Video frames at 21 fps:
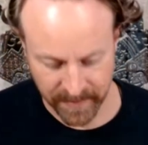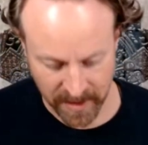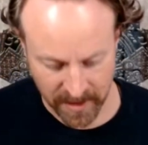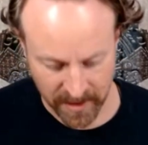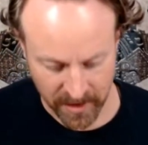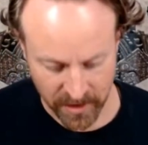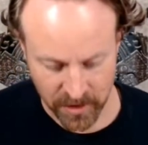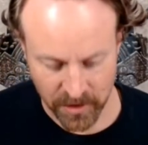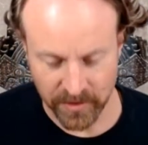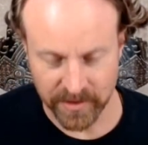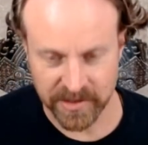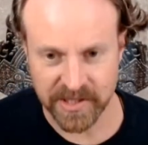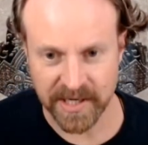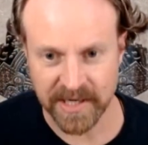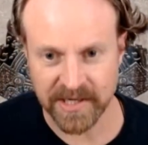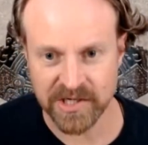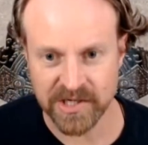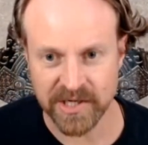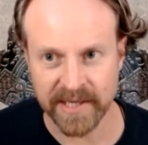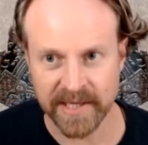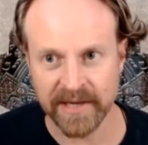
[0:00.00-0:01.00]
you're
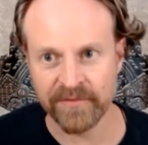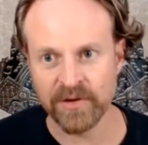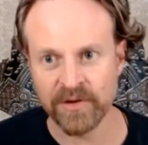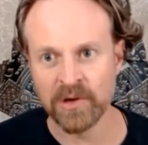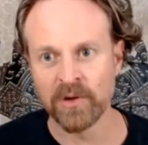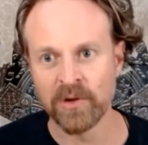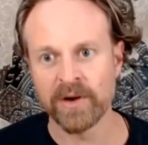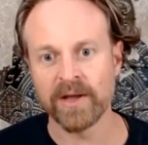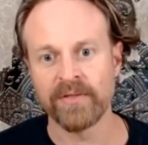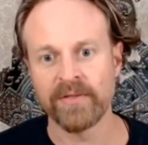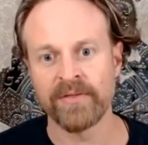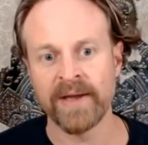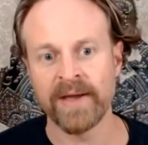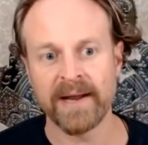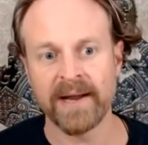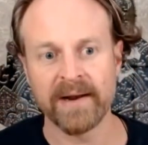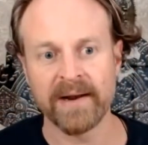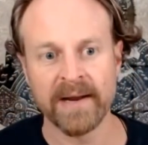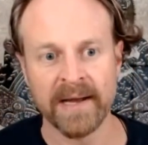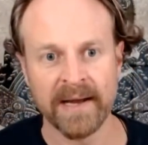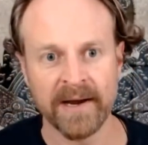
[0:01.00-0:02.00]
essentially, if you look at
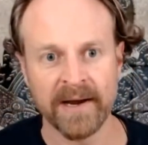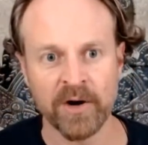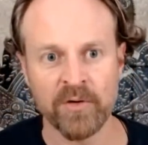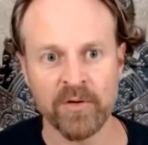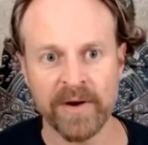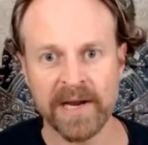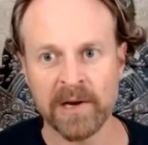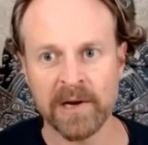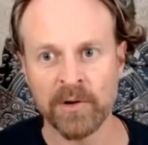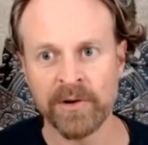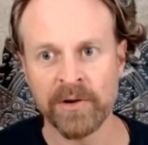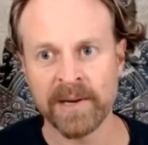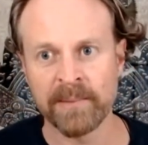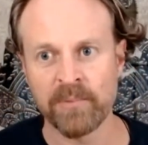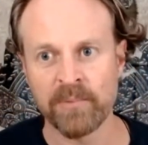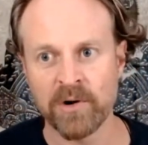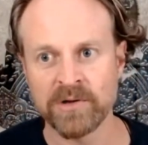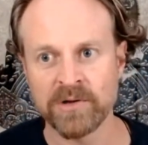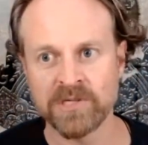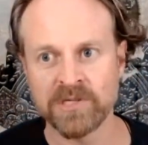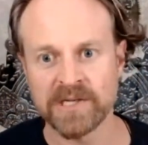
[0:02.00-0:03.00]
that Greek learning
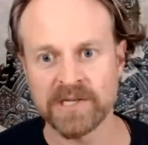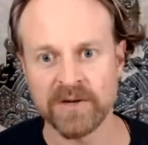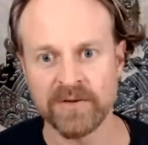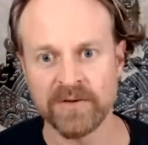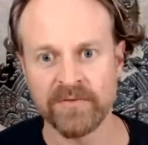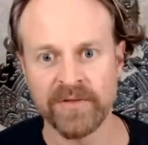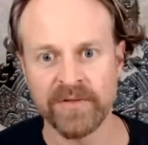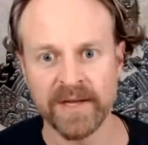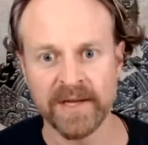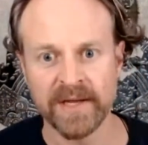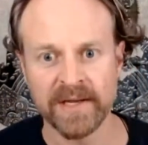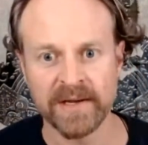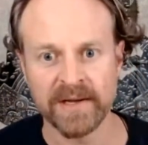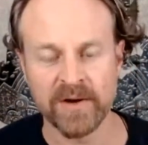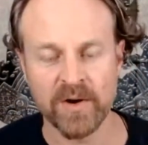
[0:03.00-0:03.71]
process of the